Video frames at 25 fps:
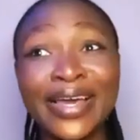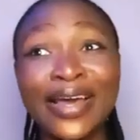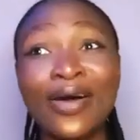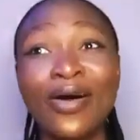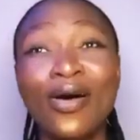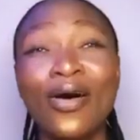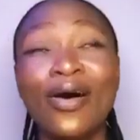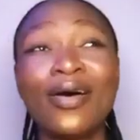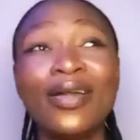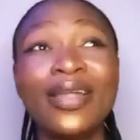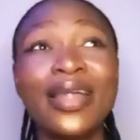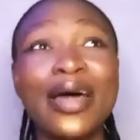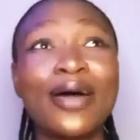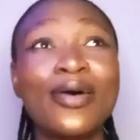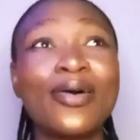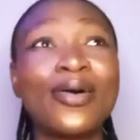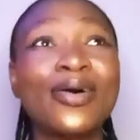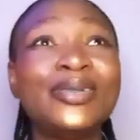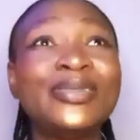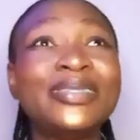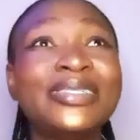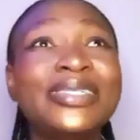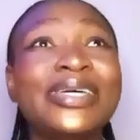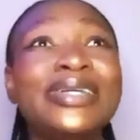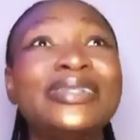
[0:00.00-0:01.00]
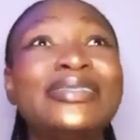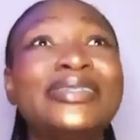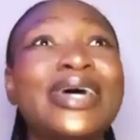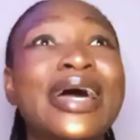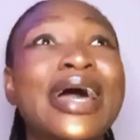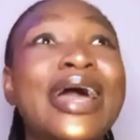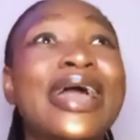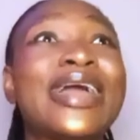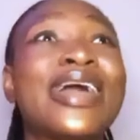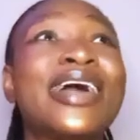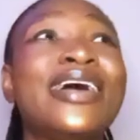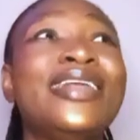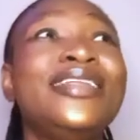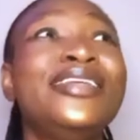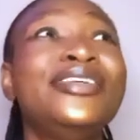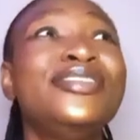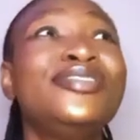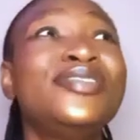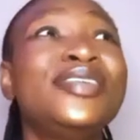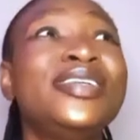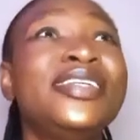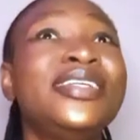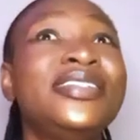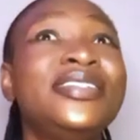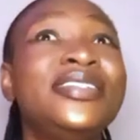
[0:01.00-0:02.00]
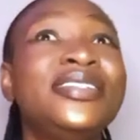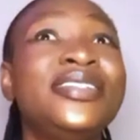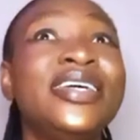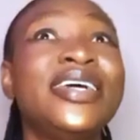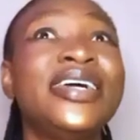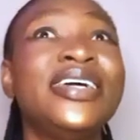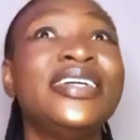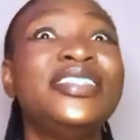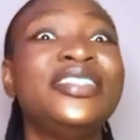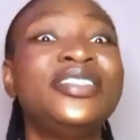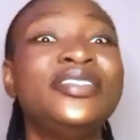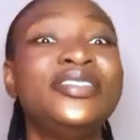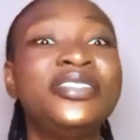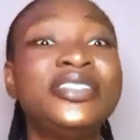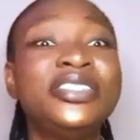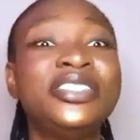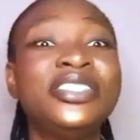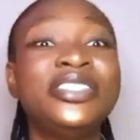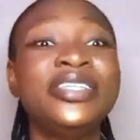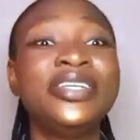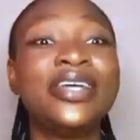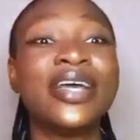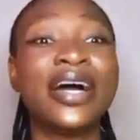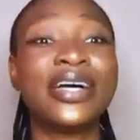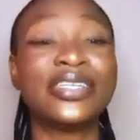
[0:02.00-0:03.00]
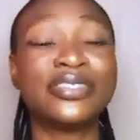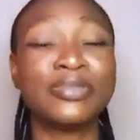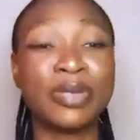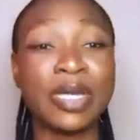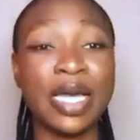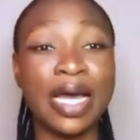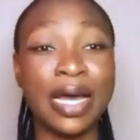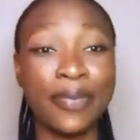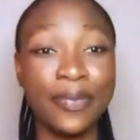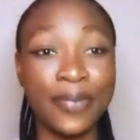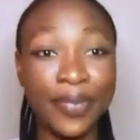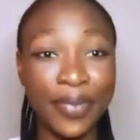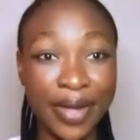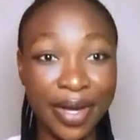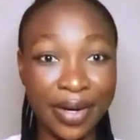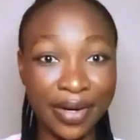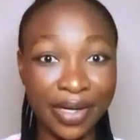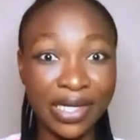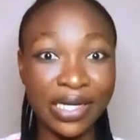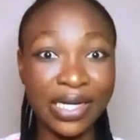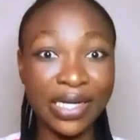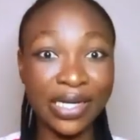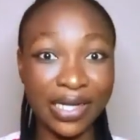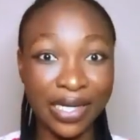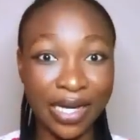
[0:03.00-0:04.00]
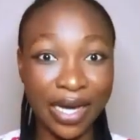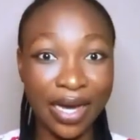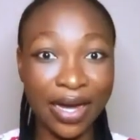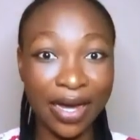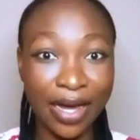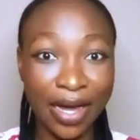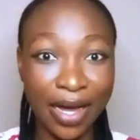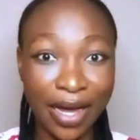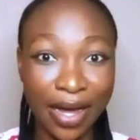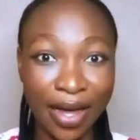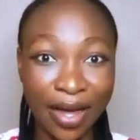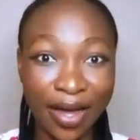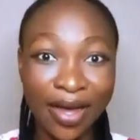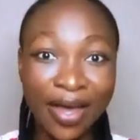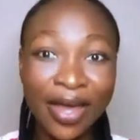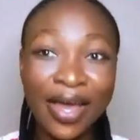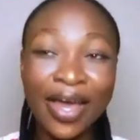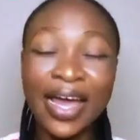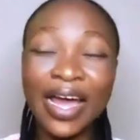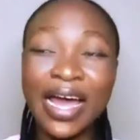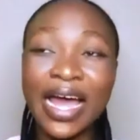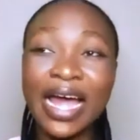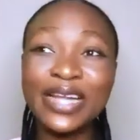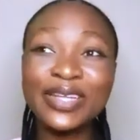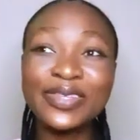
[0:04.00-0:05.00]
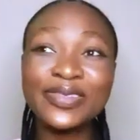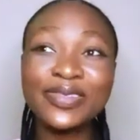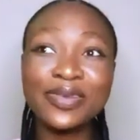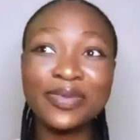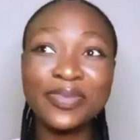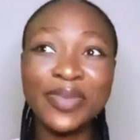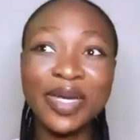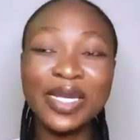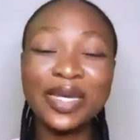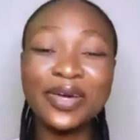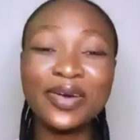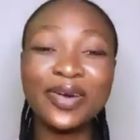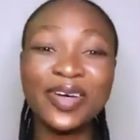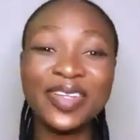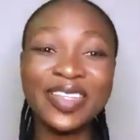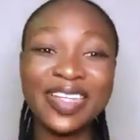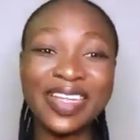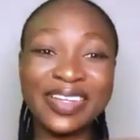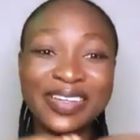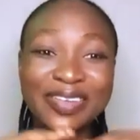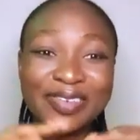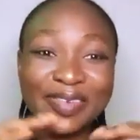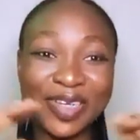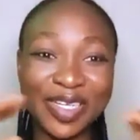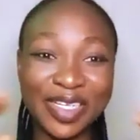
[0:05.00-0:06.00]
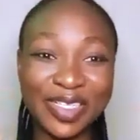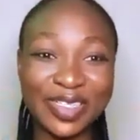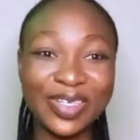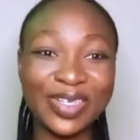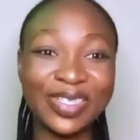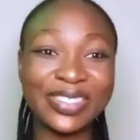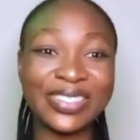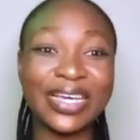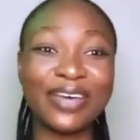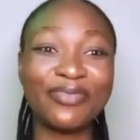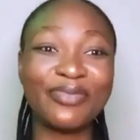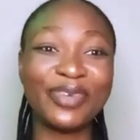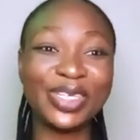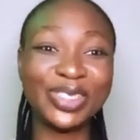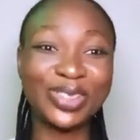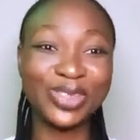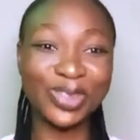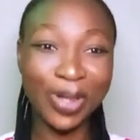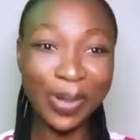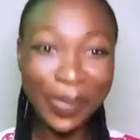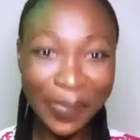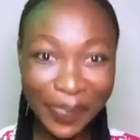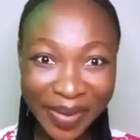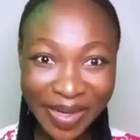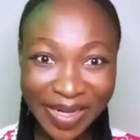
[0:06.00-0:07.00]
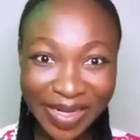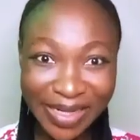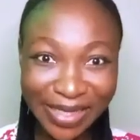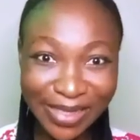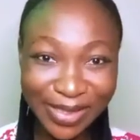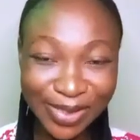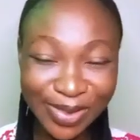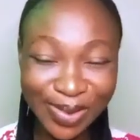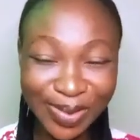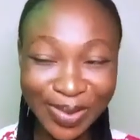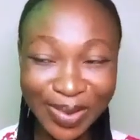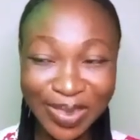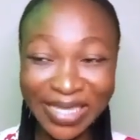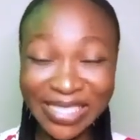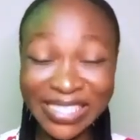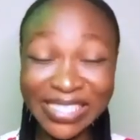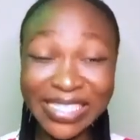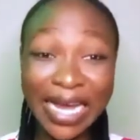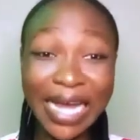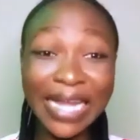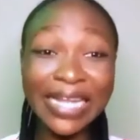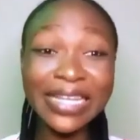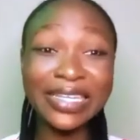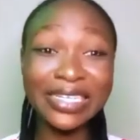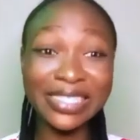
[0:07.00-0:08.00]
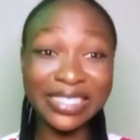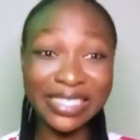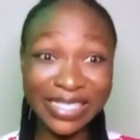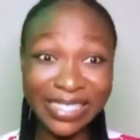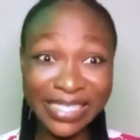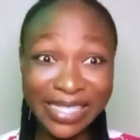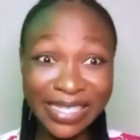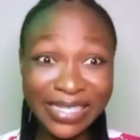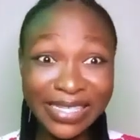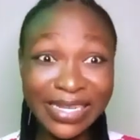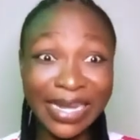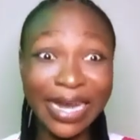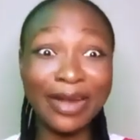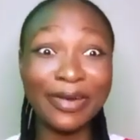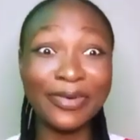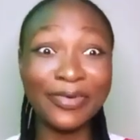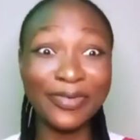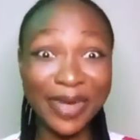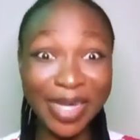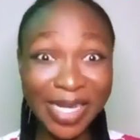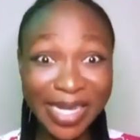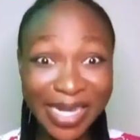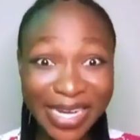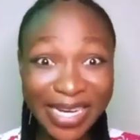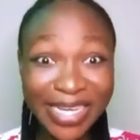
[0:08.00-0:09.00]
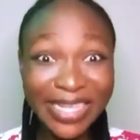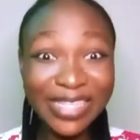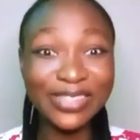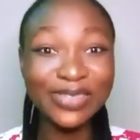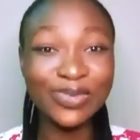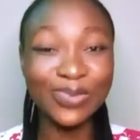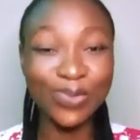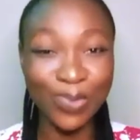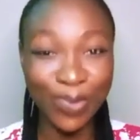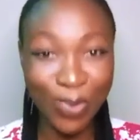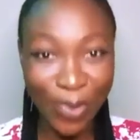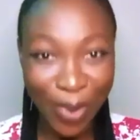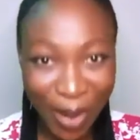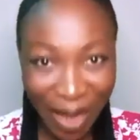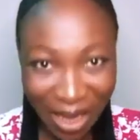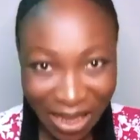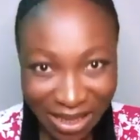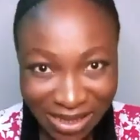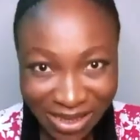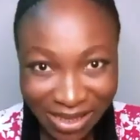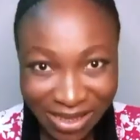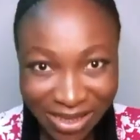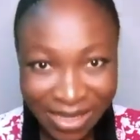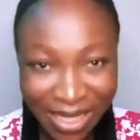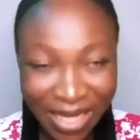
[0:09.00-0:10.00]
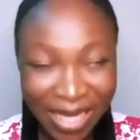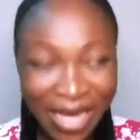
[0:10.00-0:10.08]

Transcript: all our content, I can literally say she has been appearing in that car, and so many content creators have been jumping into it and they see that really it works.